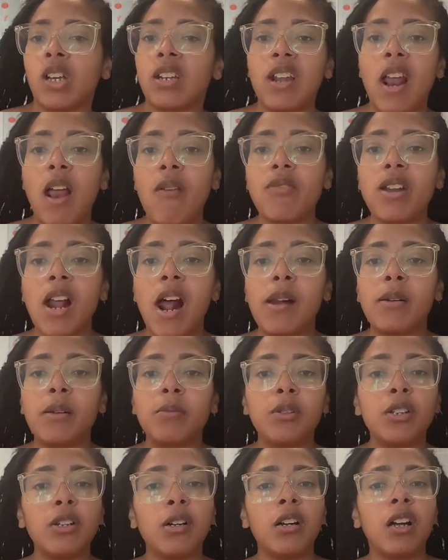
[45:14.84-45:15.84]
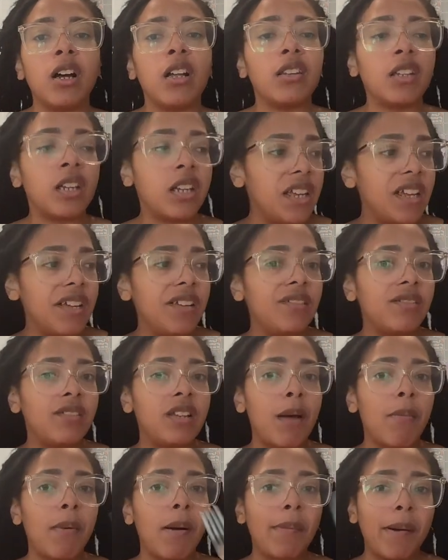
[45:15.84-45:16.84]
Because every time them little other
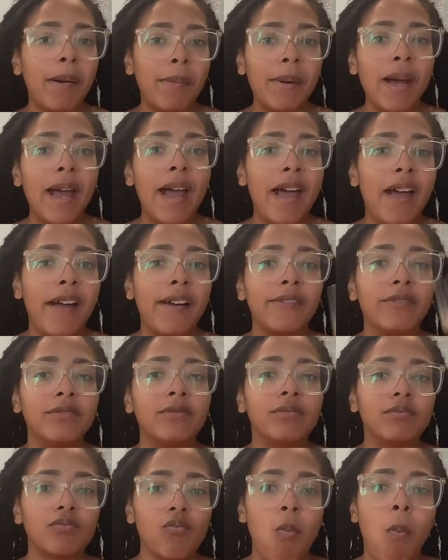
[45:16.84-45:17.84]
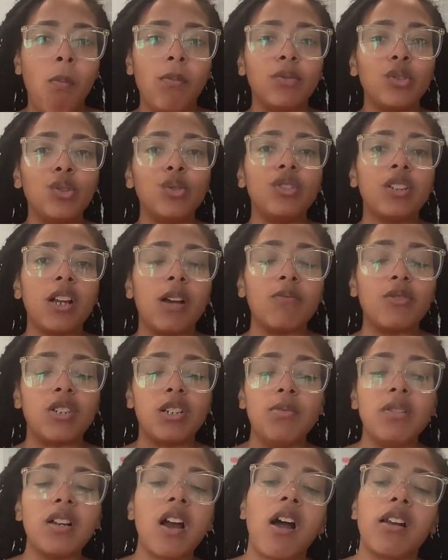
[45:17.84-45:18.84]
kids that my mama have do something,
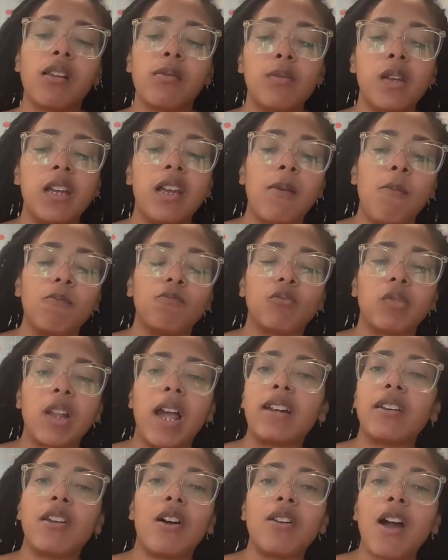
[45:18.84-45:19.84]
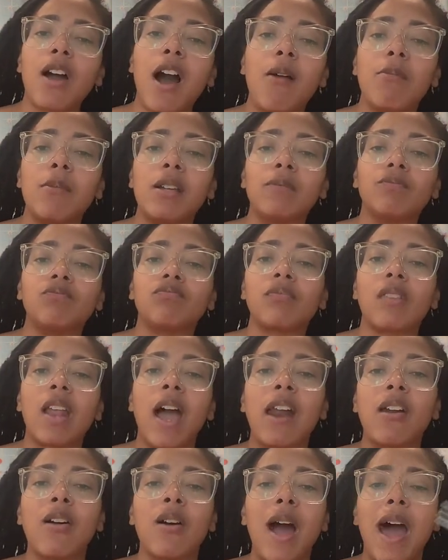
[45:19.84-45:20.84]
she be calling me. Like, don't call me.
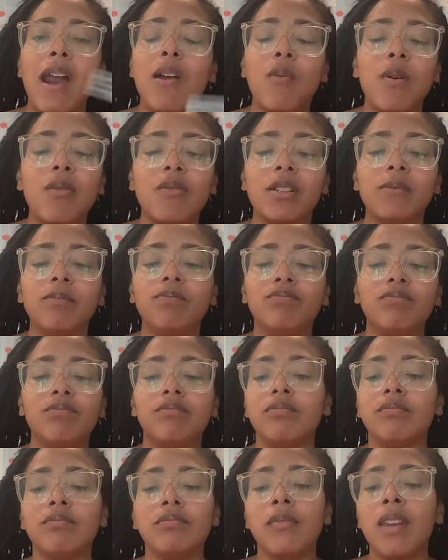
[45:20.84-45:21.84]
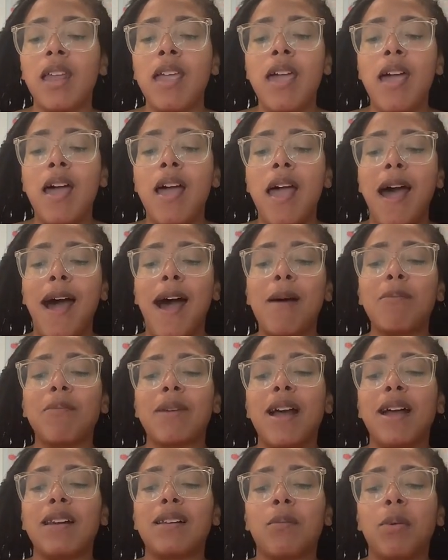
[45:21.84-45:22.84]
I don't I don't want them.
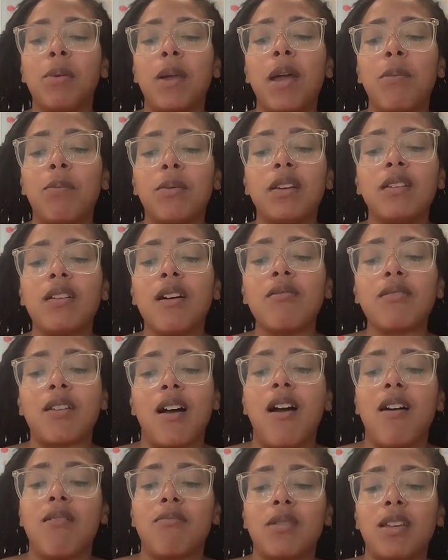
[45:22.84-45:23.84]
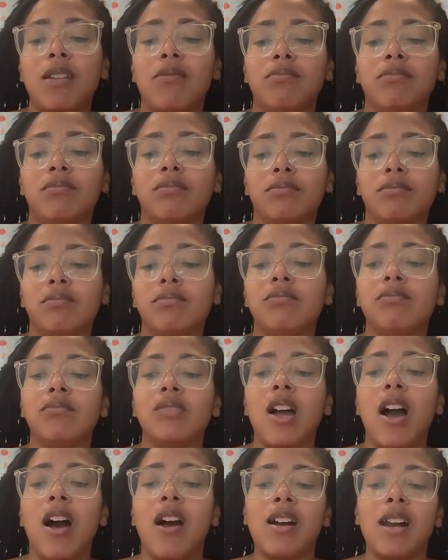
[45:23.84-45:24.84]
I'm not the pappy. Don't call me.
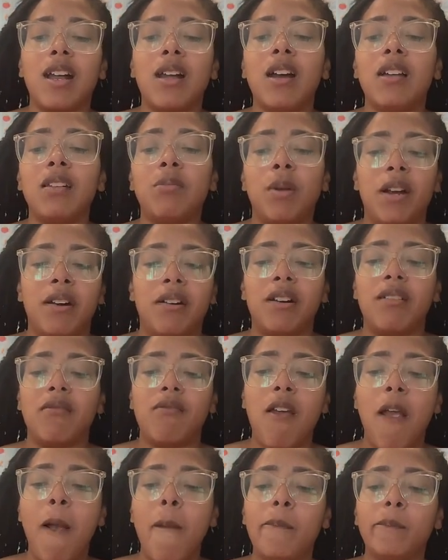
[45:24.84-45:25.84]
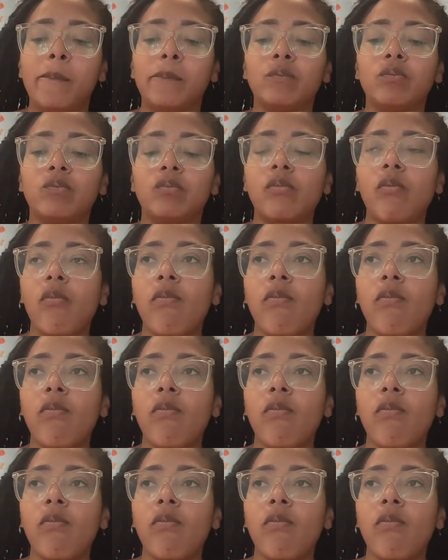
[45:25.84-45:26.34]
Call that other parent. Daddy, there's a